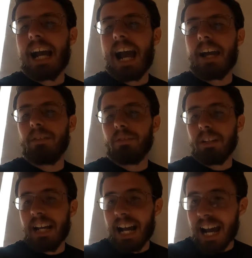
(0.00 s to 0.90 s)
and
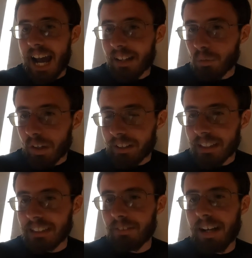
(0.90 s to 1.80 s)
and where
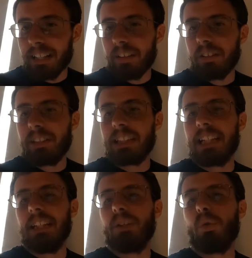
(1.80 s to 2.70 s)
he surrenders
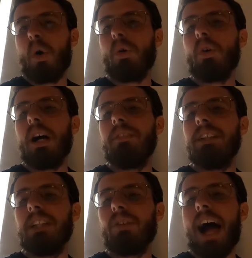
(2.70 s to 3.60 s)
control
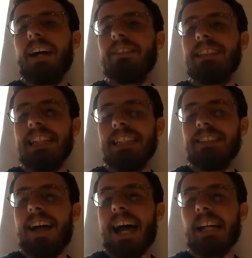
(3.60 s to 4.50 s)
of the trials in
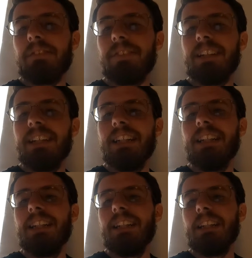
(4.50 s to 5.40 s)
his life
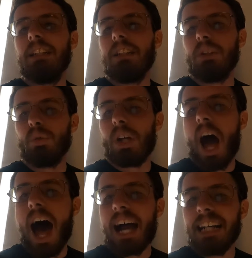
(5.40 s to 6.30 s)
to
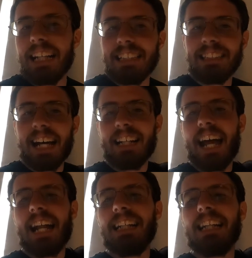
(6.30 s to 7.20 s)
God, his
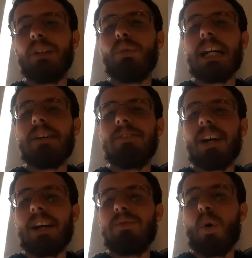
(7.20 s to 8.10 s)
unendingly
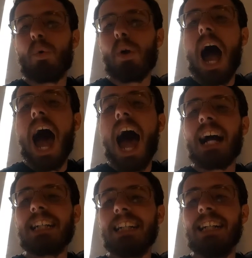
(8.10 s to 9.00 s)
faithful
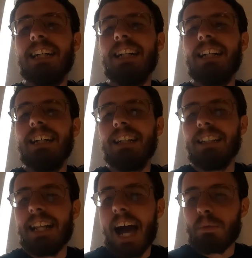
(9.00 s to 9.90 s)
rock
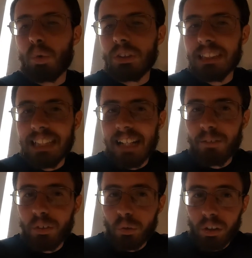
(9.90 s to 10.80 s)
that will see
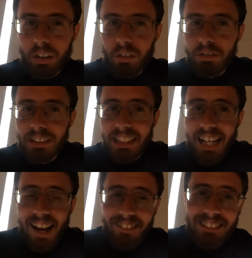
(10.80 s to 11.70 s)
him through to
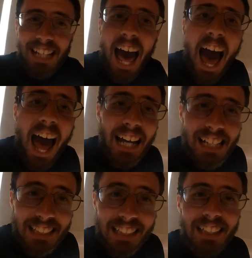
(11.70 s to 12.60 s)
the other
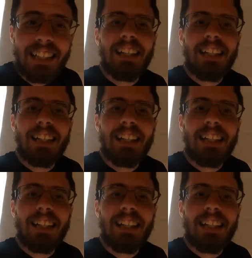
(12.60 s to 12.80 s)
side.